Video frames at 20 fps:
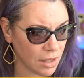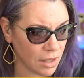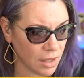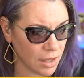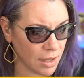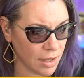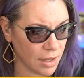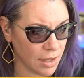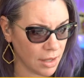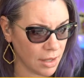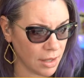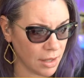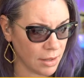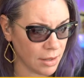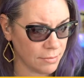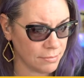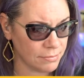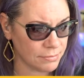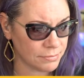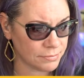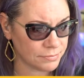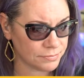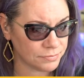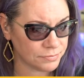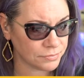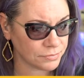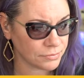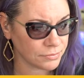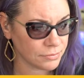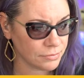Um,
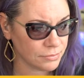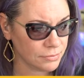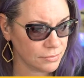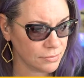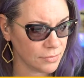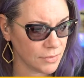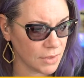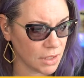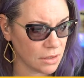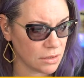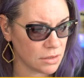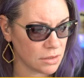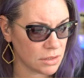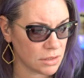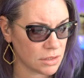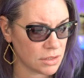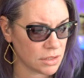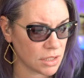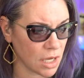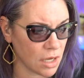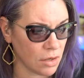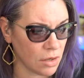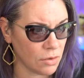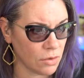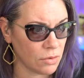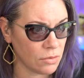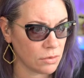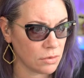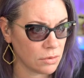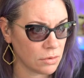so,